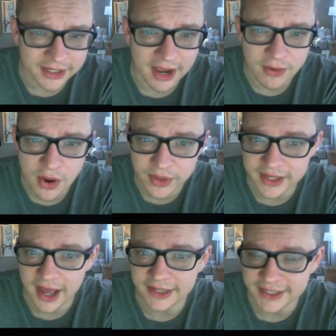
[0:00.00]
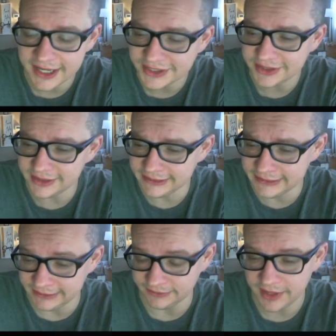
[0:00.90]
a karaoke contest
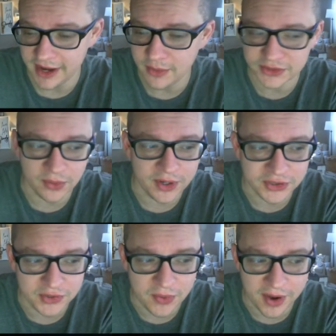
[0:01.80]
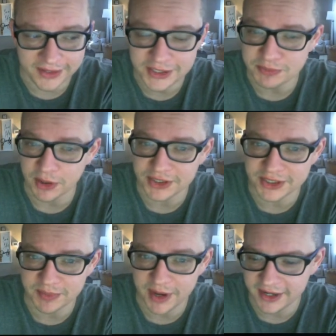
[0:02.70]
that I was going to at least
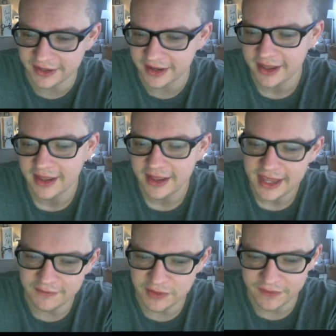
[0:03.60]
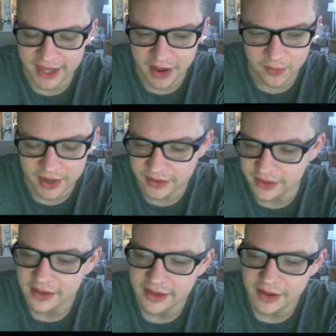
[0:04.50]
participate in, even if I can't win.
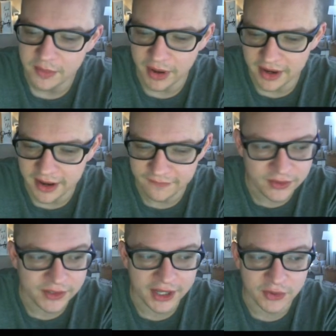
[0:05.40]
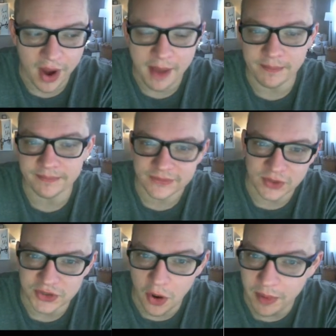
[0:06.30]
But I feel like crap, so
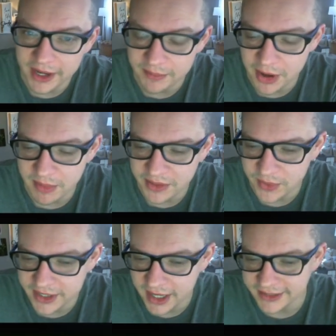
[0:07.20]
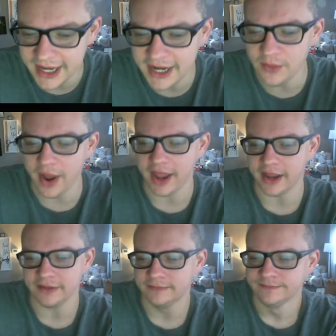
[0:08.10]
let's hope I get better by the weekend.
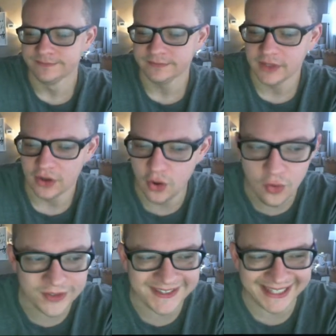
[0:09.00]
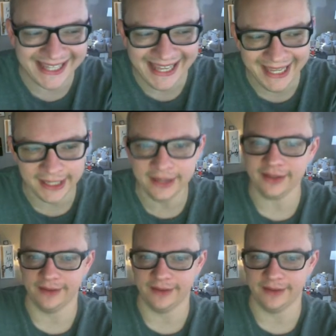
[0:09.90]
Anyway, who's the king